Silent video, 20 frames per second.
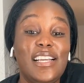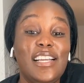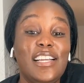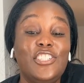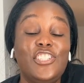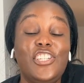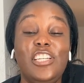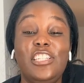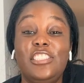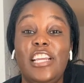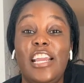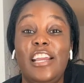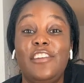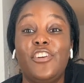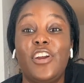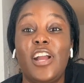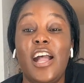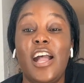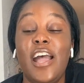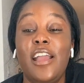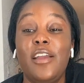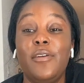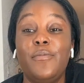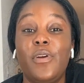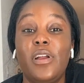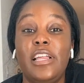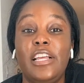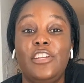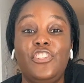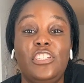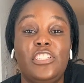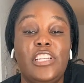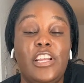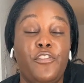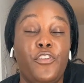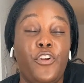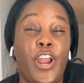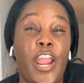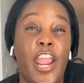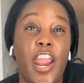She shaved her eye, like, she
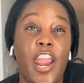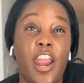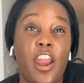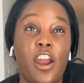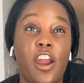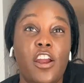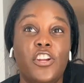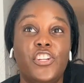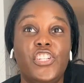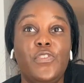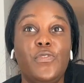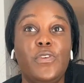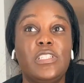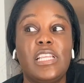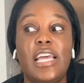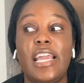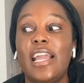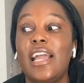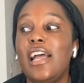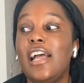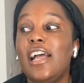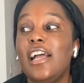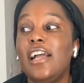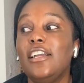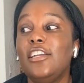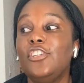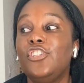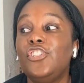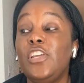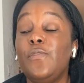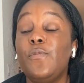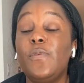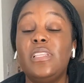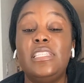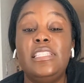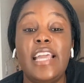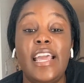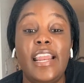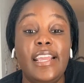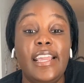shaved her hair. She was like, she
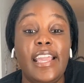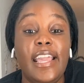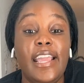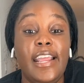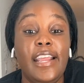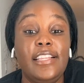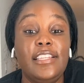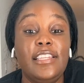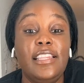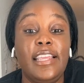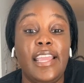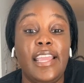was dedicated to the